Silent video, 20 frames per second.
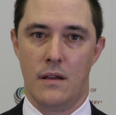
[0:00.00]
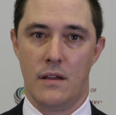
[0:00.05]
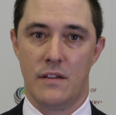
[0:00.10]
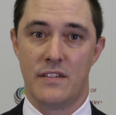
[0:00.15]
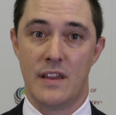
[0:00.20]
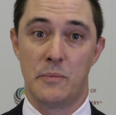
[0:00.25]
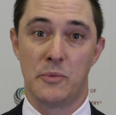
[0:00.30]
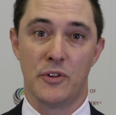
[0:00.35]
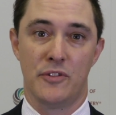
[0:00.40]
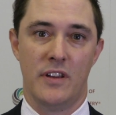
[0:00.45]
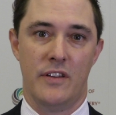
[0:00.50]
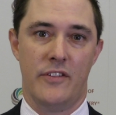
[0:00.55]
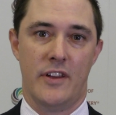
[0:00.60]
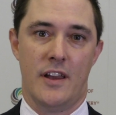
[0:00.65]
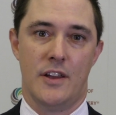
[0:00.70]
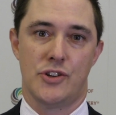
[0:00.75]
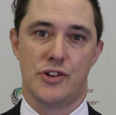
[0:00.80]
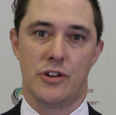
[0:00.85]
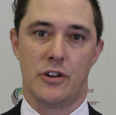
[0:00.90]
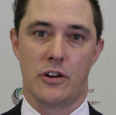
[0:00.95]
a septal
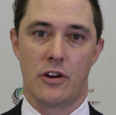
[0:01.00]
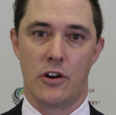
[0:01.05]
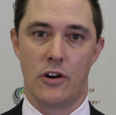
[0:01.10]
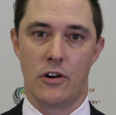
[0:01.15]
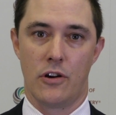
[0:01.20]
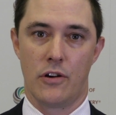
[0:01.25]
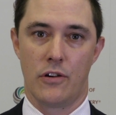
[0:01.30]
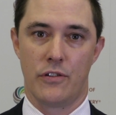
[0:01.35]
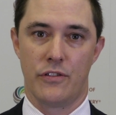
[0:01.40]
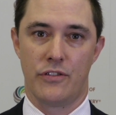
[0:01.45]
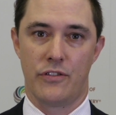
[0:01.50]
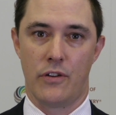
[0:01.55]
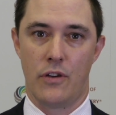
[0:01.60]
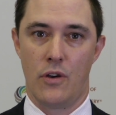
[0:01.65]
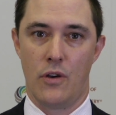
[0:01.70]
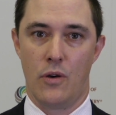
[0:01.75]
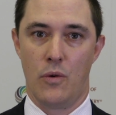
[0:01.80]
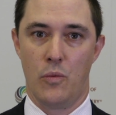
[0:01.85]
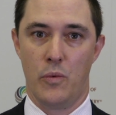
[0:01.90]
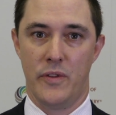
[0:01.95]
deviation occurs
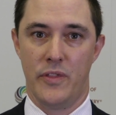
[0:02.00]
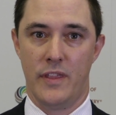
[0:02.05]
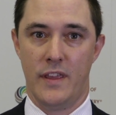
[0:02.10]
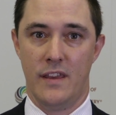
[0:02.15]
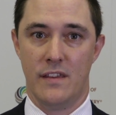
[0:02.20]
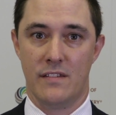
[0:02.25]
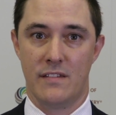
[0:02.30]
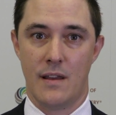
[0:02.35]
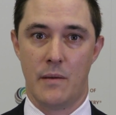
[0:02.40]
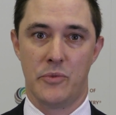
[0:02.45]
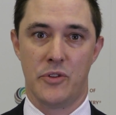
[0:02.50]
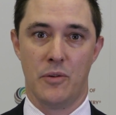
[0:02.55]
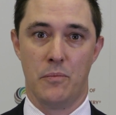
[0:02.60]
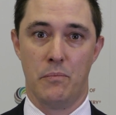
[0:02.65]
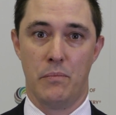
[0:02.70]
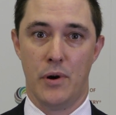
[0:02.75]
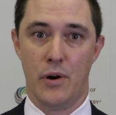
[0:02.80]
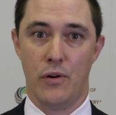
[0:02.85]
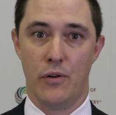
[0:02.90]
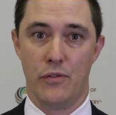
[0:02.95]
when the
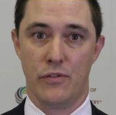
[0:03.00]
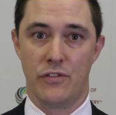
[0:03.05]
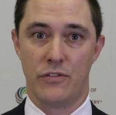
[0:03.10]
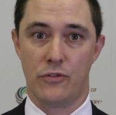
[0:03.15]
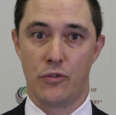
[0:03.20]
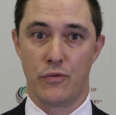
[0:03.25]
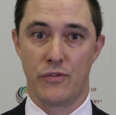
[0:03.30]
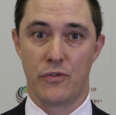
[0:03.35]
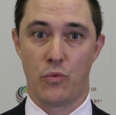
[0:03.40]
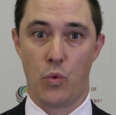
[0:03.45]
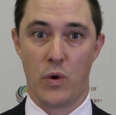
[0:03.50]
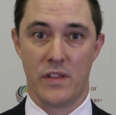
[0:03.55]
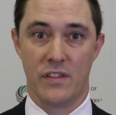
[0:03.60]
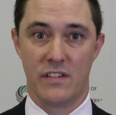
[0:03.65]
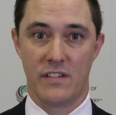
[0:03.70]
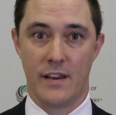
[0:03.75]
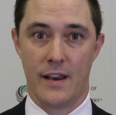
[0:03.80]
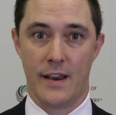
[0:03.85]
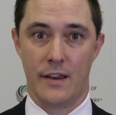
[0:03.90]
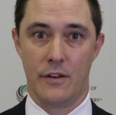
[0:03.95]
septum bows towards one
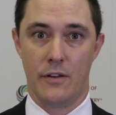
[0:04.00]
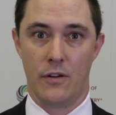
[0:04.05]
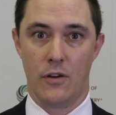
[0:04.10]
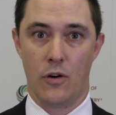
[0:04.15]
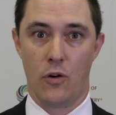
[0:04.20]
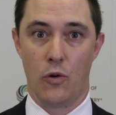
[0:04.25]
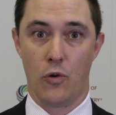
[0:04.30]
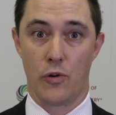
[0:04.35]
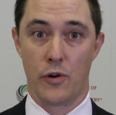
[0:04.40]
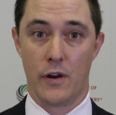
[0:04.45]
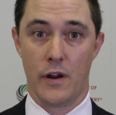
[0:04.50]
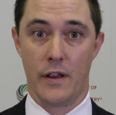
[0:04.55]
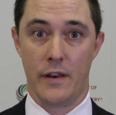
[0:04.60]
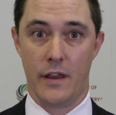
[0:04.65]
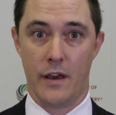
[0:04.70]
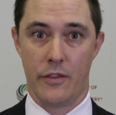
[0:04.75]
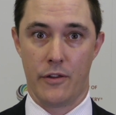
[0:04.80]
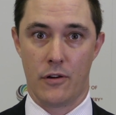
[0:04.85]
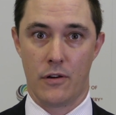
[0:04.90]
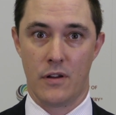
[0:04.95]
side or
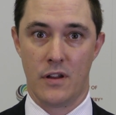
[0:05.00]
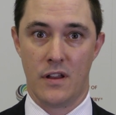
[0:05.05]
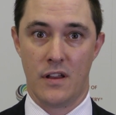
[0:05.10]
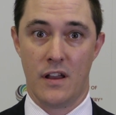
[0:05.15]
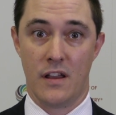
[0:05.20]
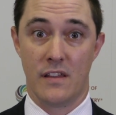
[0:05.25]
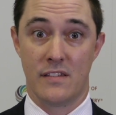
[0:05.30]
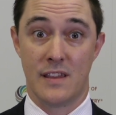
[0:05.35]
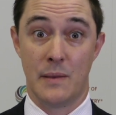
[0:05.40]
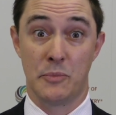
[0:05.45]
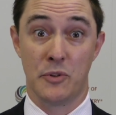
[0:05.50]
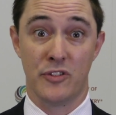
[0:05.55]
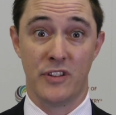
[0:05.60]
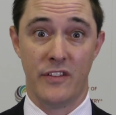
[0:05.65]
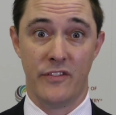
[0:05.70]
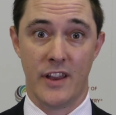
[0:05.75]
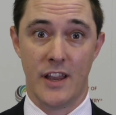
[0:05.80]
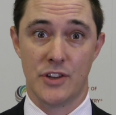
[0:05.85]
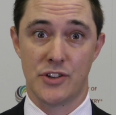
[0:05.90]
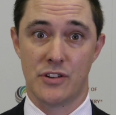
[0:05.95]
another. A septal
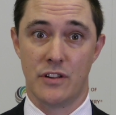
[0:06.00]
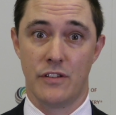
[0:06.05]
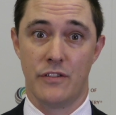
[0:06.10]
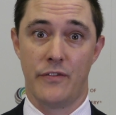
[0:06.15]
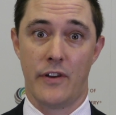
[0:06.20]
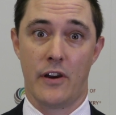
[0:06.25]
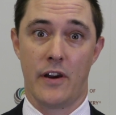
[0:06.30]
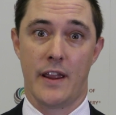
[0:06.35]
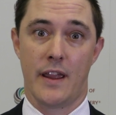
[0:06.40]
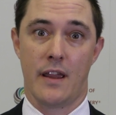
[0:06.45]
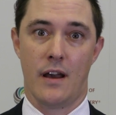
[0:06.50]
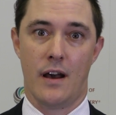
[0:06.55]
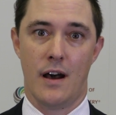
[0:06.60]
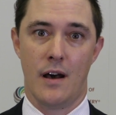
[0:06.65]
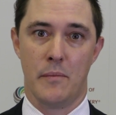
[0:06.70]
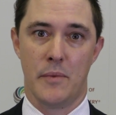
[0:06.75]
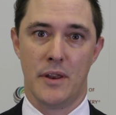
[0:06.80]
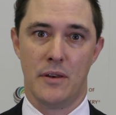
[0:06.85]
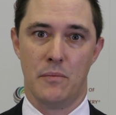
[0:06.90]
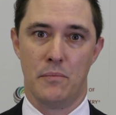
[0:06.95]
deviation is very
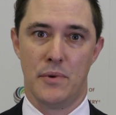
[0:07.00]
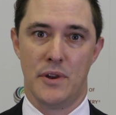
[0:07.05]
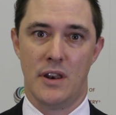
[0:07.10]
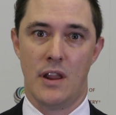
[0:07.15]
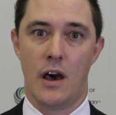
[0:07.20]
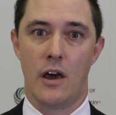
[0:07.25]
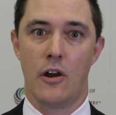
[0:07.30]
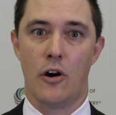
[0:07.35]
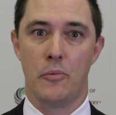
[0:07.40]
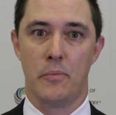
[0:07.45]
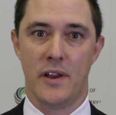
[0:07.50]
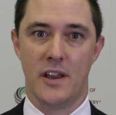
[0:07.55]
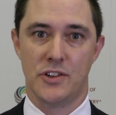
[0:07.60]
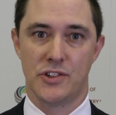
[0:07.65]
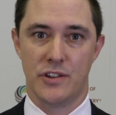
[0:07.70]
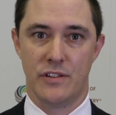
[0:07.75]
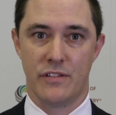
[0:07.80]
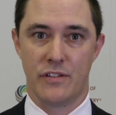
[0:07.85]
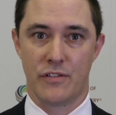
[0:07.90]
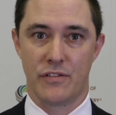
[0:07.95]
common, but not all
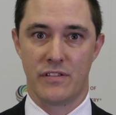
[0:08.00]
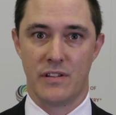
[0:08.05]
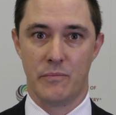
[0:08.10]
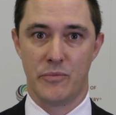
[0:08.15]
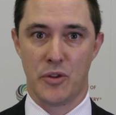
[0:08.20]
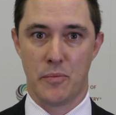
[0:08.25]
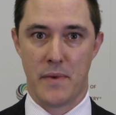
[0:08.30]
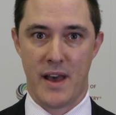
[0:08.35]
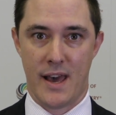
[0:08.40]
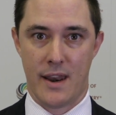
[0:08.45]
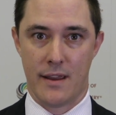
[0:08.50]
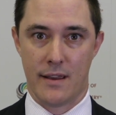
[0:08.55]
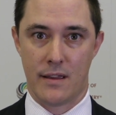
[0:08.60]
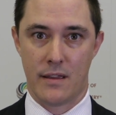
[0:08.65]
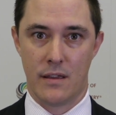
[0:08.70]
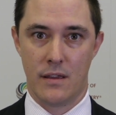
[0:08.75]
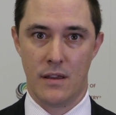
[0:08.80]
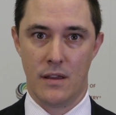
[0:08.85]
patients are symptomatic.